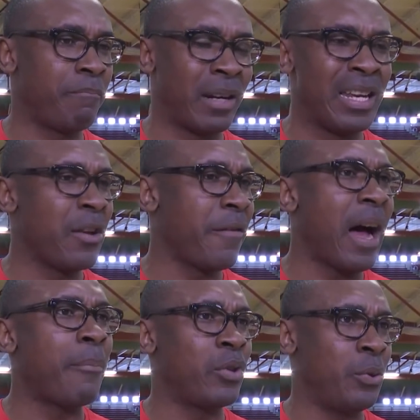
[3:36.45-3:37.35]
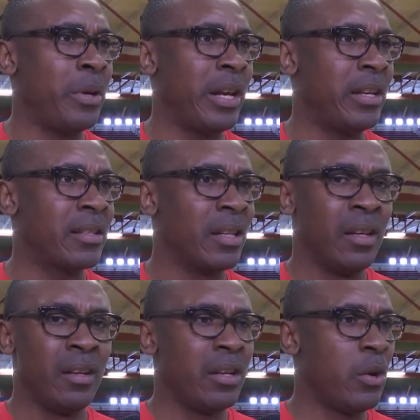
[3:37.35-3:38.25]
plenty of
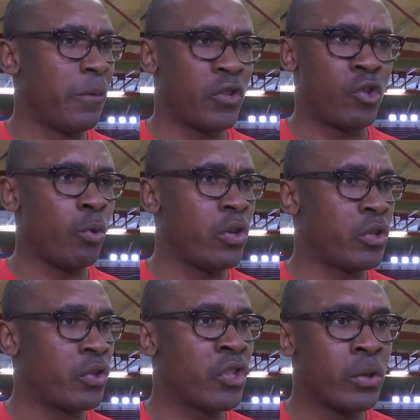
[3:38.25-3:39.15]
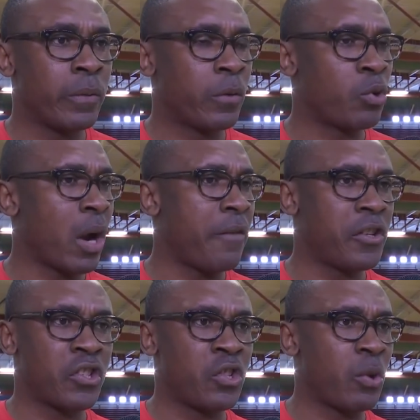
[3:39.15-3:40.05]
opportunities, you know, for shooters to shoot, for
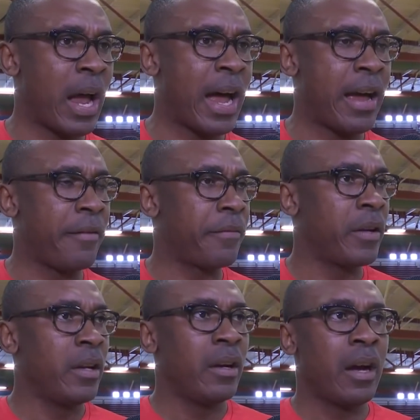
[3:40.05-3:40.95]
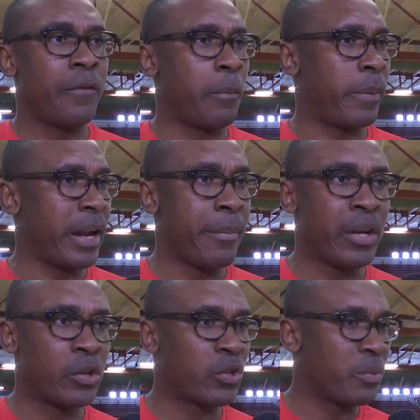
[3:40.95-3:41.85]
drivers to drive, for
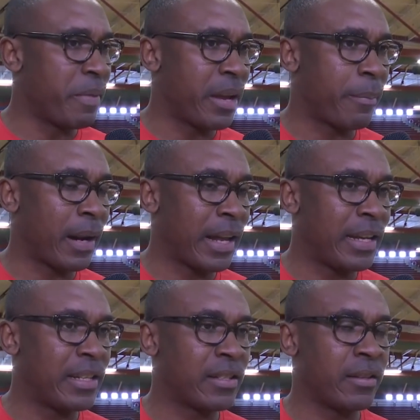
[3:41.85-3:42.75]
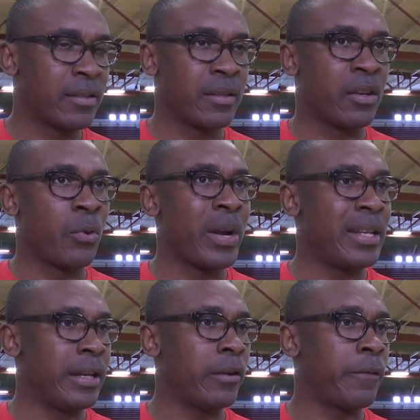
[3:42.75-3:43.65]
playmakers to make plays. There's a
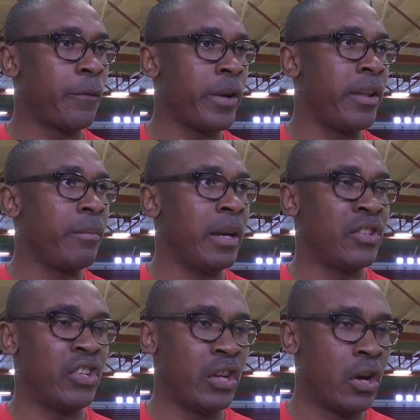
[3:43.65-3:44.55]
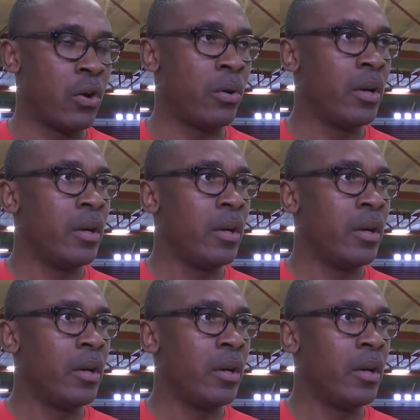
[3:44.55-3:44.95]
great deal of freedom, as you know.